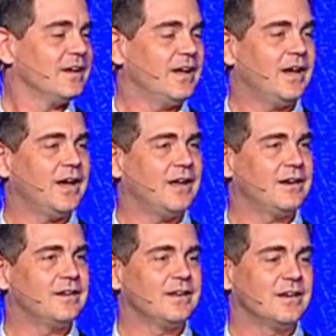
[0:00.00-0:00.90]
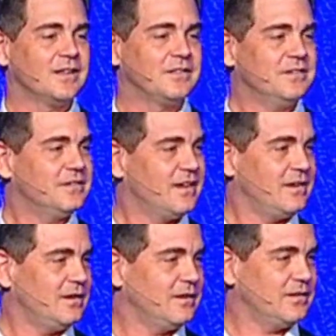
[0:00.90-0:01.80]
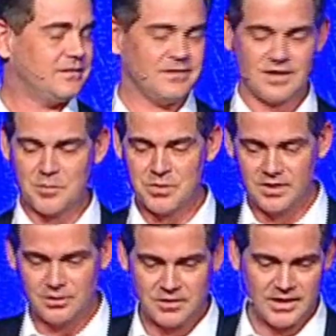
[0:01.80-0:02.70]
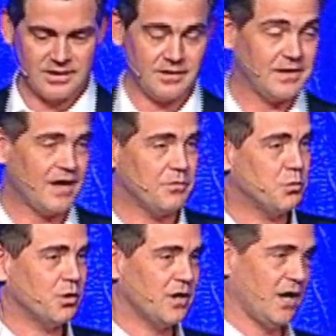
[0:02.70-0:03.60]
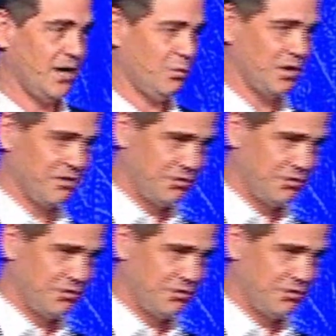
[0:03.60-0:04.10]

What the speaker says: and this is a company located in Davenport, Iowa,